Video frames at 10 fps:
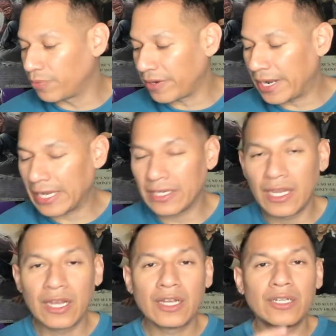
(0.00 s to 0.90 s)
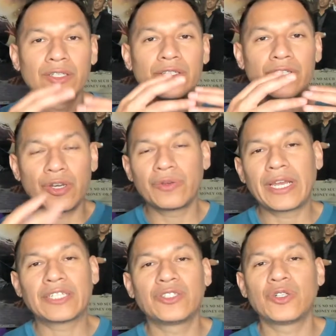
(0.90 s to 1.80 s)
brand known
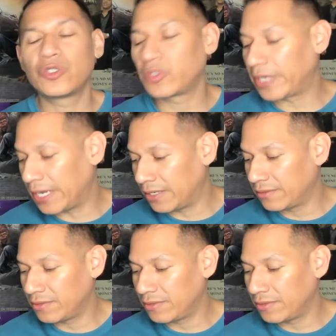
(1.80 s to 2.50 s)
as Notre.